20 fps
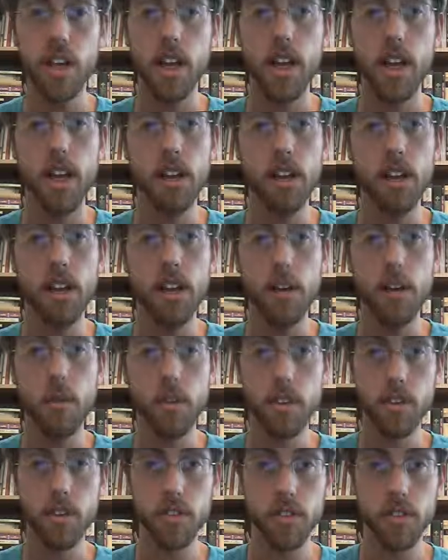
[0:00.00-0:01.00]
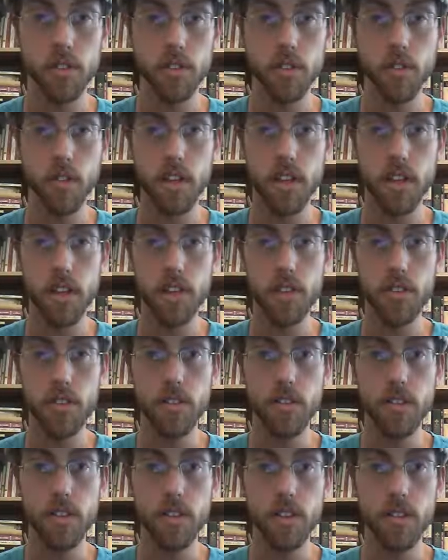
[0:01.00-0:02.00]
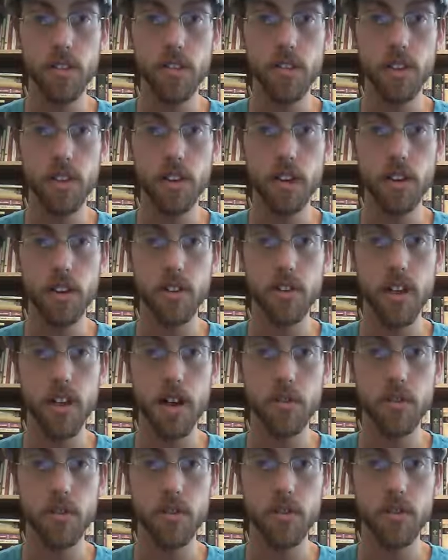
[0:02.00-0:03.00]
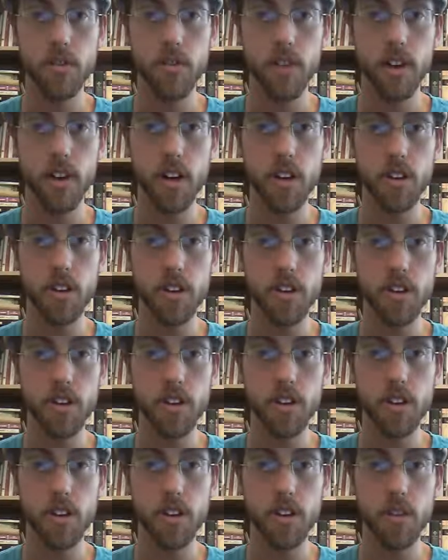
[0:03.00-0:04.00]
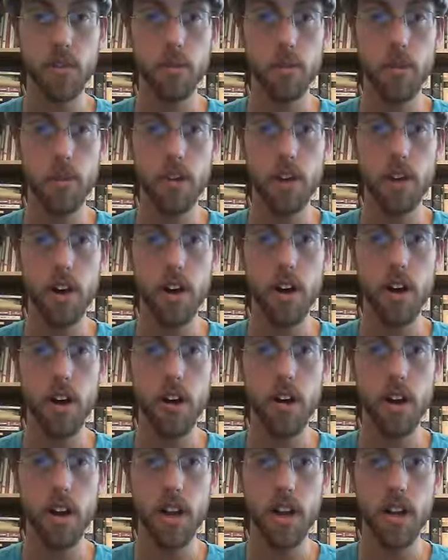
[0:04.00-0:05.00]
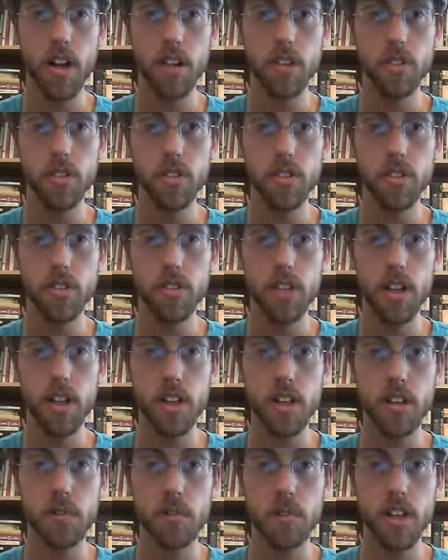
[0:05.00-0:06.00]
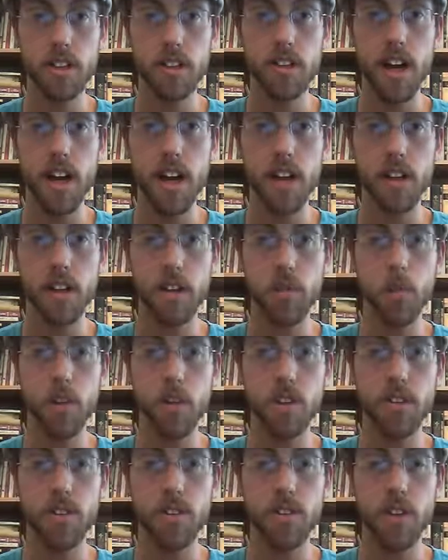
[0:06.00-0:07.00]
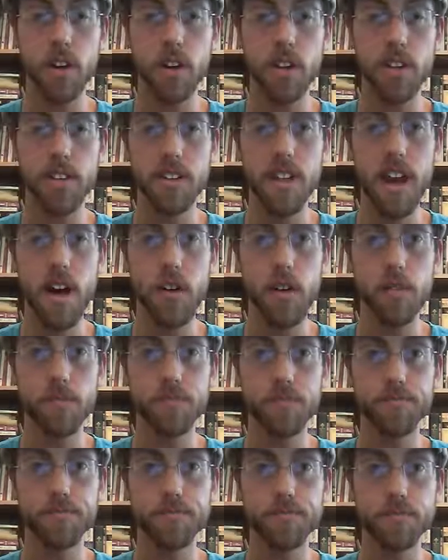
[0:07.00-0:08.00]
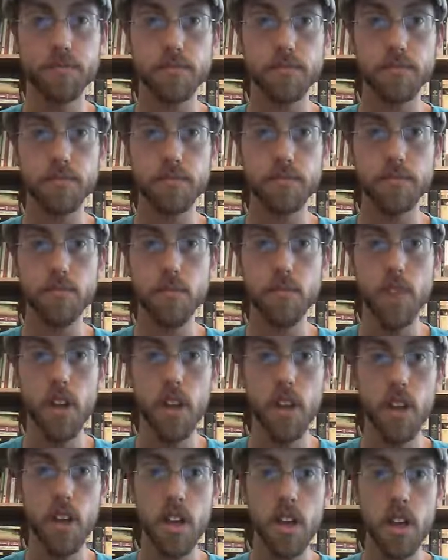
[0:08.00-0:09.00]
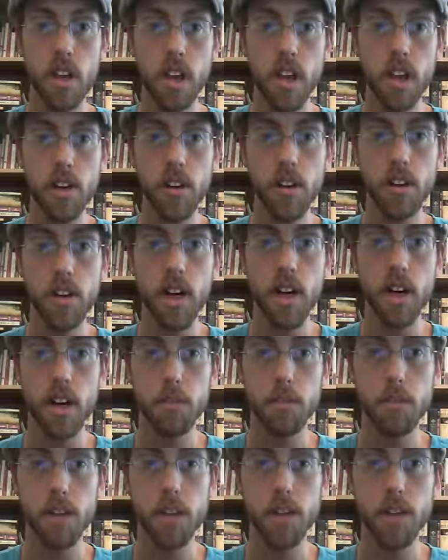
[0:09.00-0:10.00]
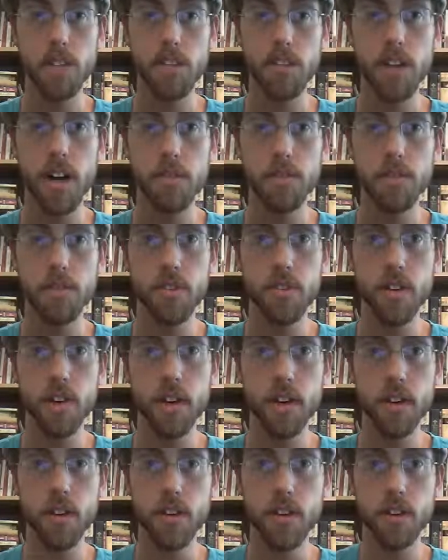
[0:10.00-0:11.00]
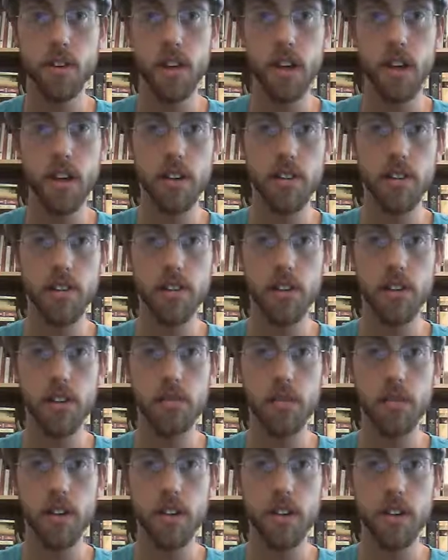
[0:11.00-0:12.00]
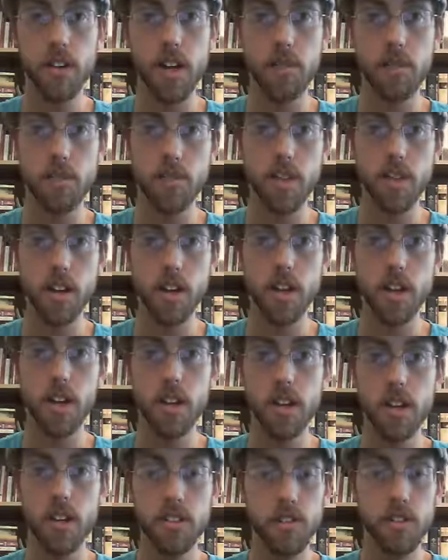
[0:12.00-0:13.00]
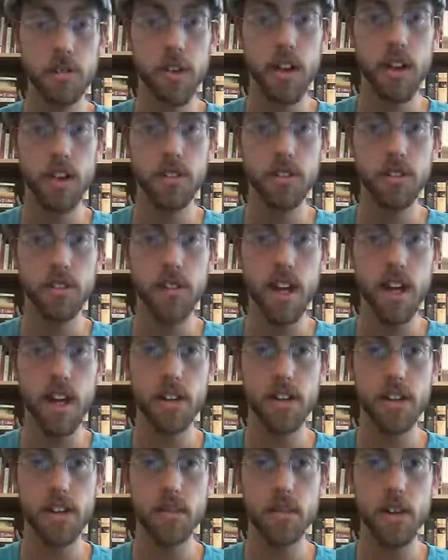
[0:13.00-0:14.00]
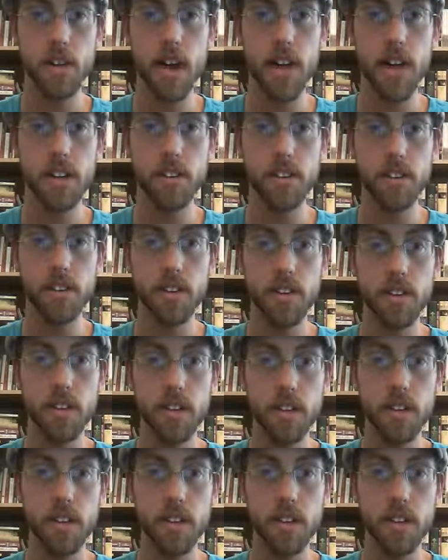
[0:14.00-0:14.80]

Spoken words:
And what you'll do is you just take your top 2 fingers where they are, and you just slide them exactly 1 string down. And you're not going to play this top string, okay? So don't play the top string. So what I do is I actually rest